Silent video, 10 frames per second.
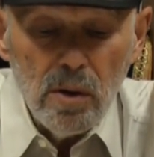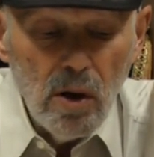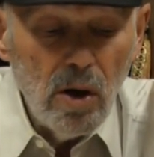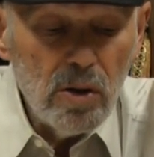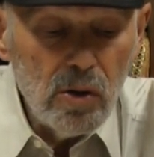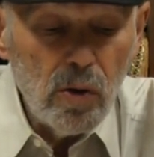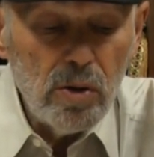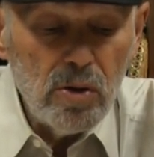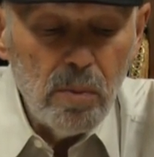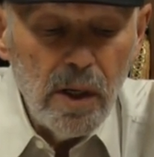all in
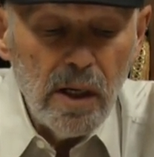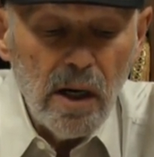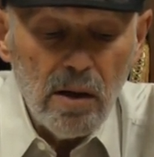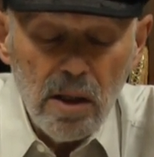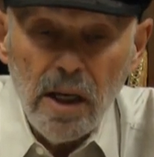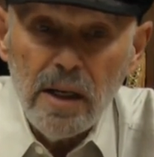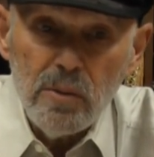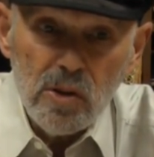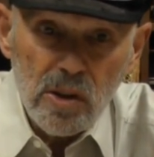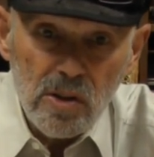order to make our climb
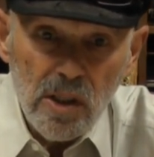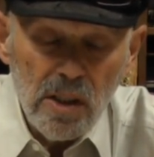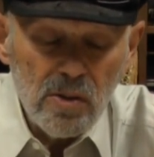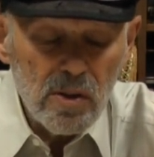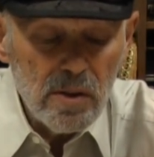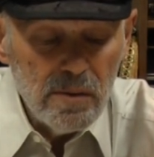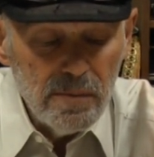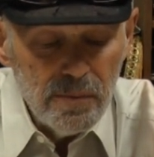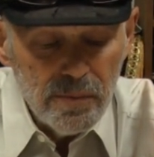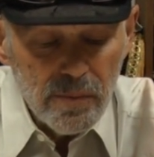a success.
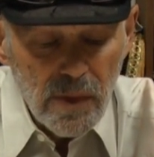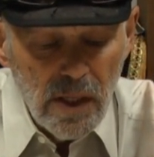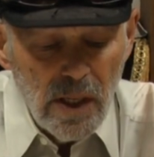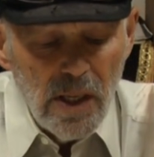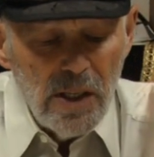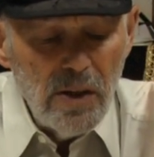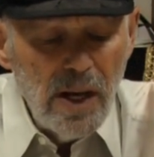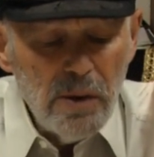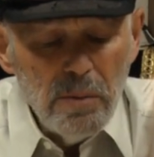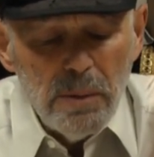You know,
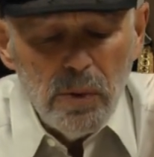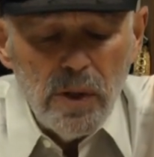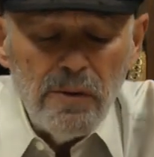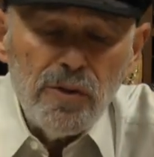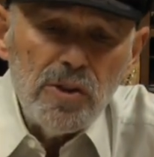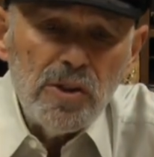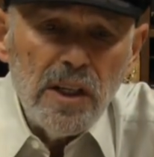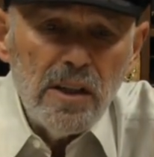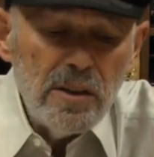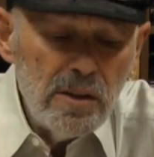I remember when I first
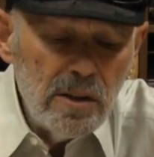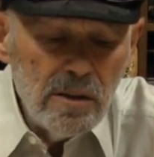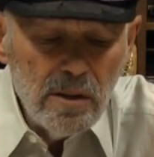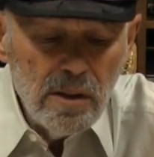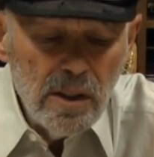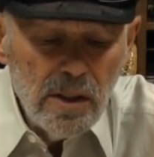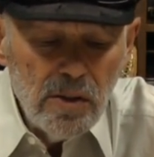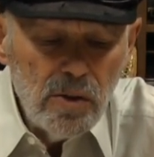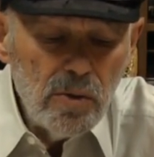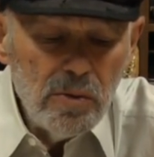started
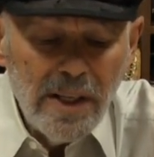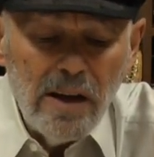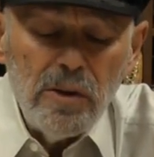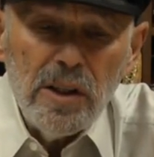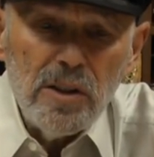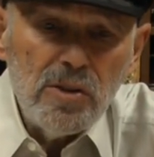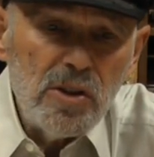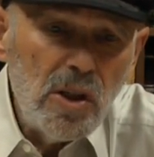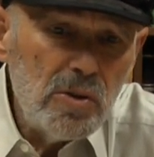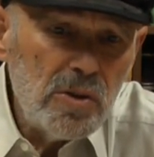to downhill
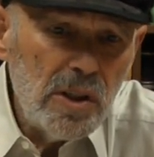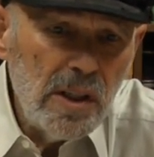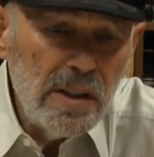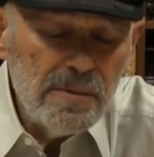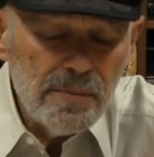snow ski,